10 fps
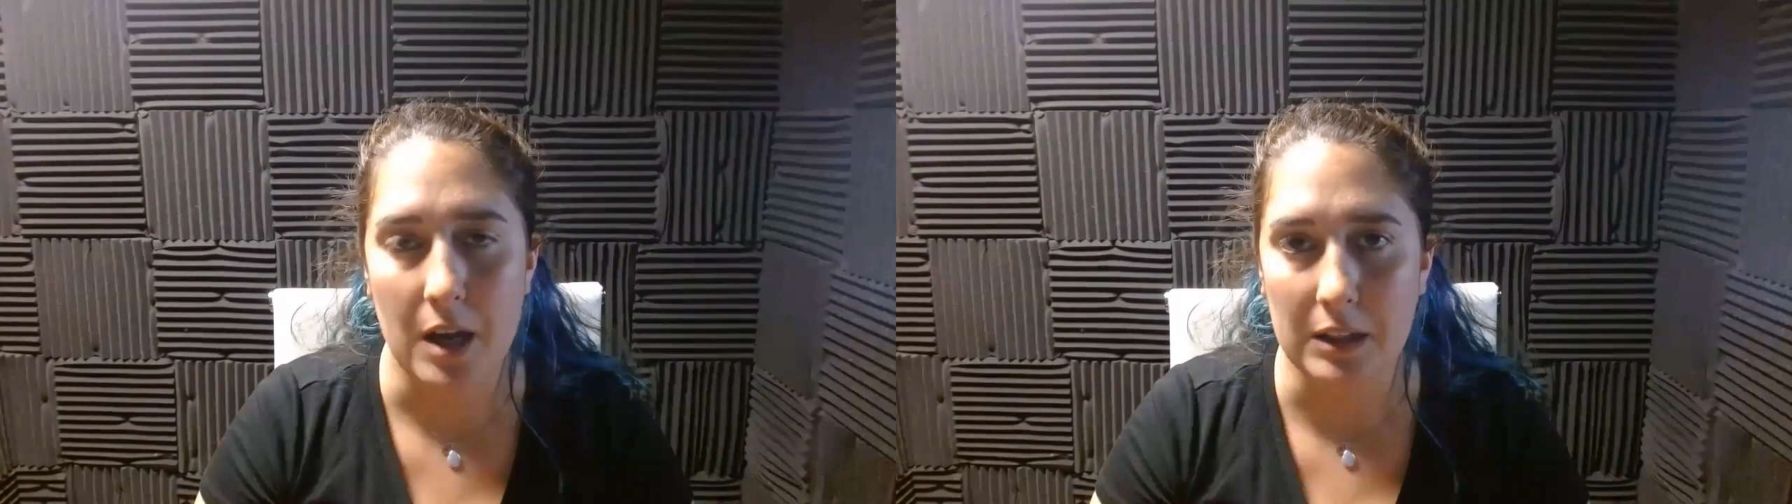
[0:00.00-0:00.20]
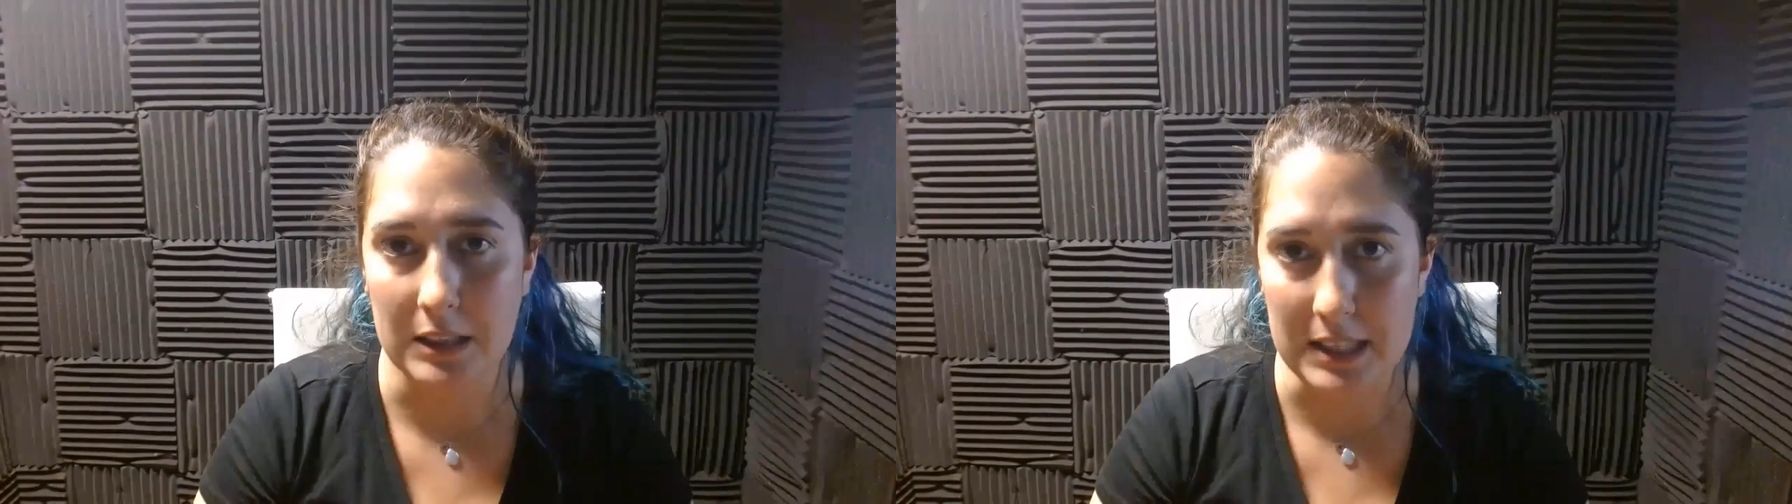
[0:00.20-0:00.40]

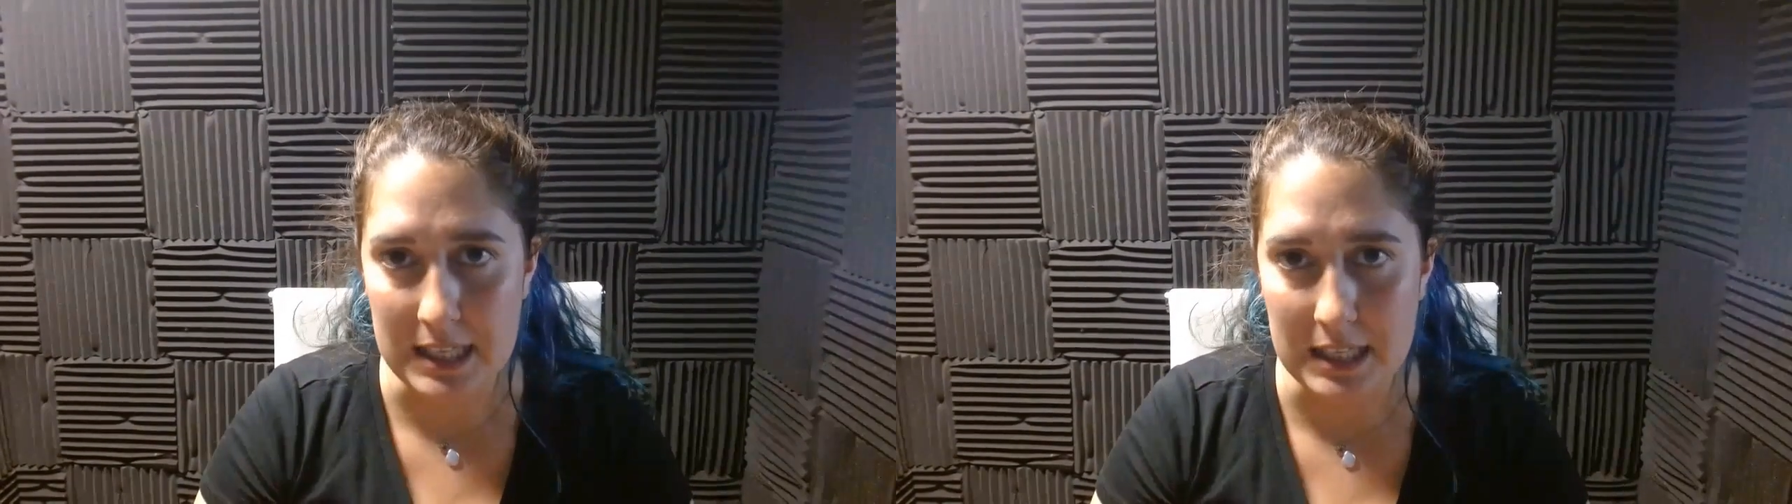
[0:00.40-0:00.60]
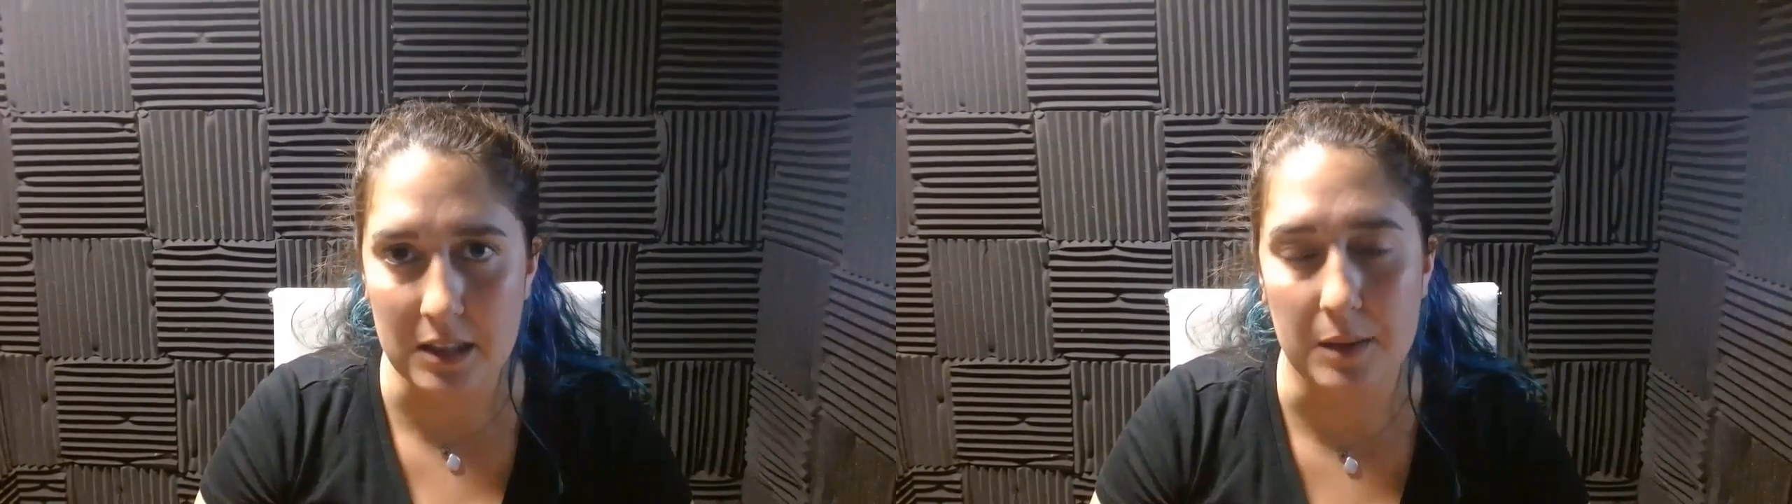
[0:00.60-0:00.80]
a
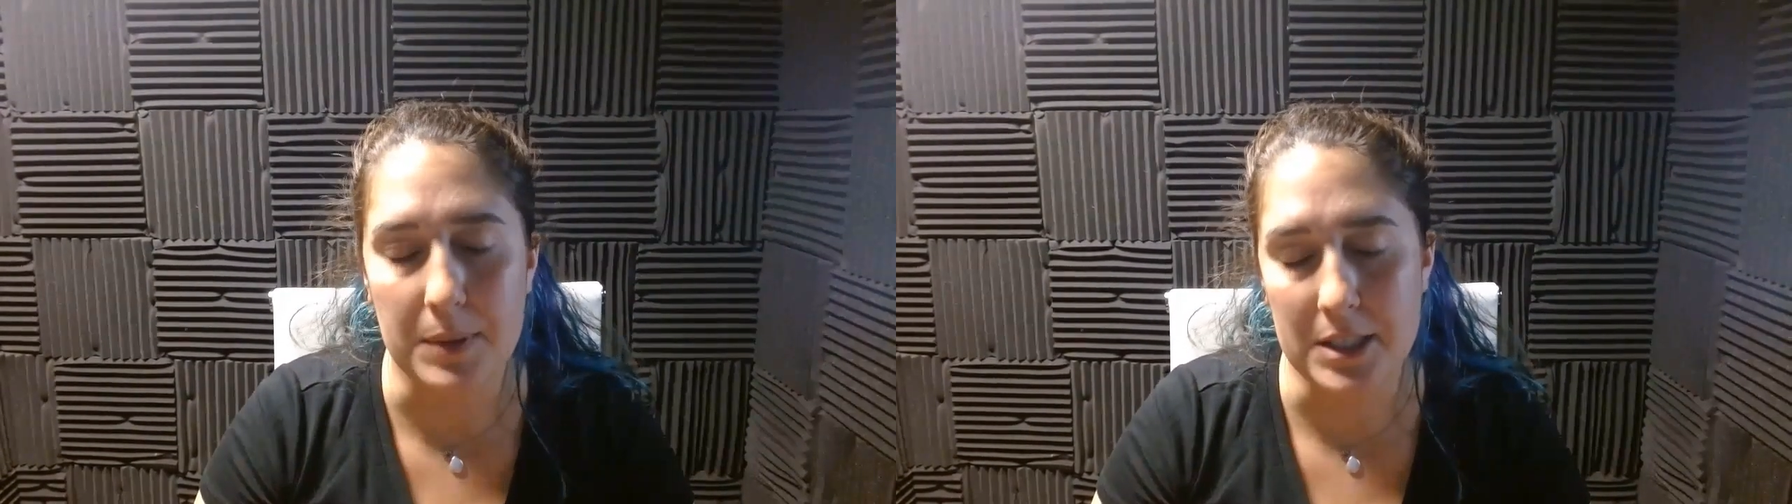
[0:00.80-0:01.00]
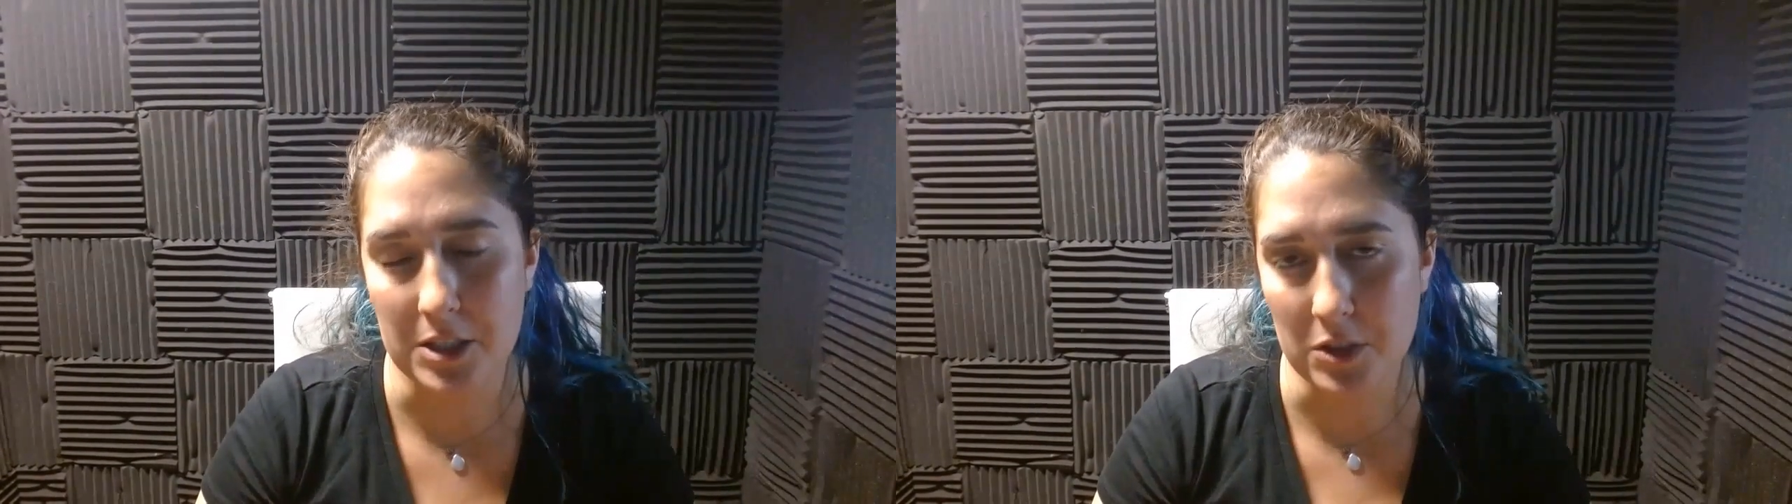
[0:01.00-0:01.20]
lead, a
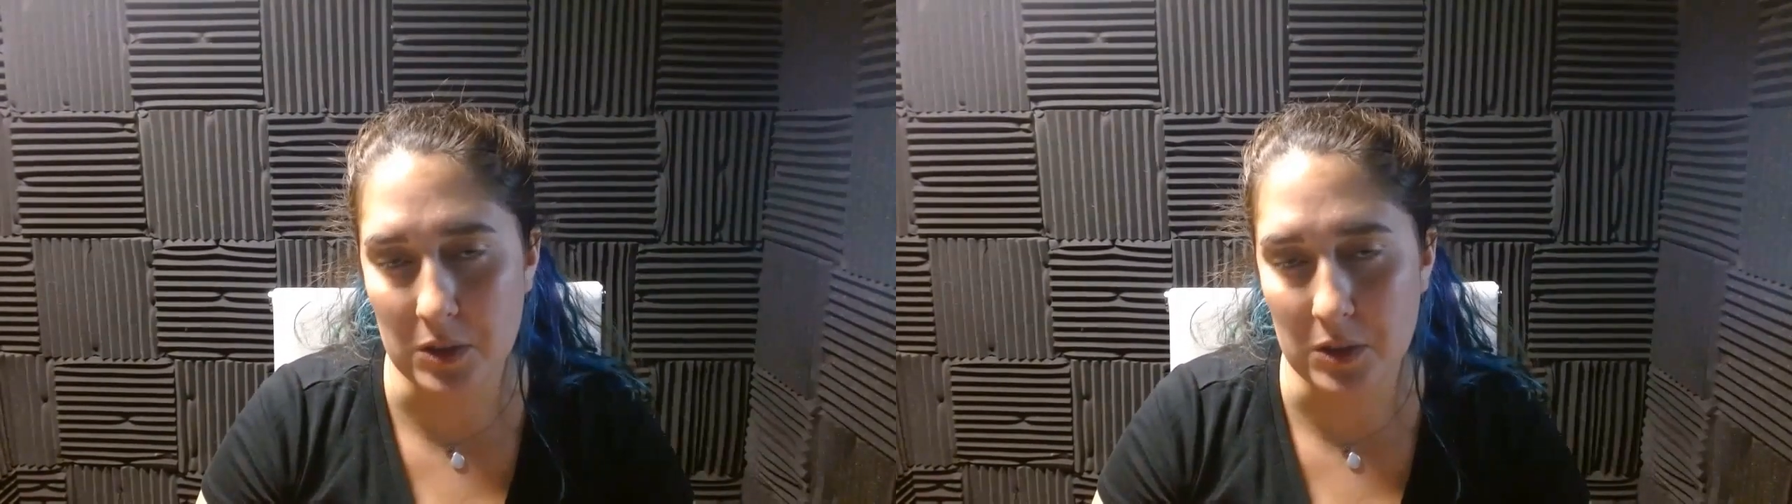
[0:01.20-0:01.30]
potential